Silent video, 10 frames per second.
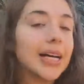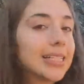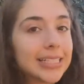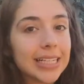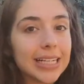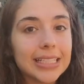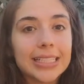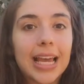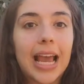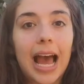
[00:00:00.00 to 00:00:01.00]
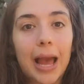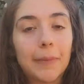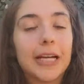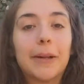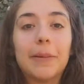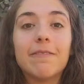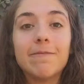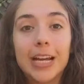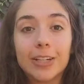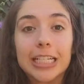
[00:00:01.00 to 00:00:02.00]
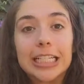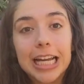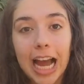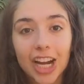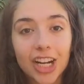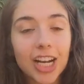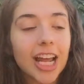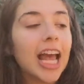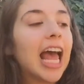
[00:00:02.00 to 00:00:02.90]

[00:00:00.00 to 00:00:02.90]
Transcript: pasta all day, I'm gonna be very tired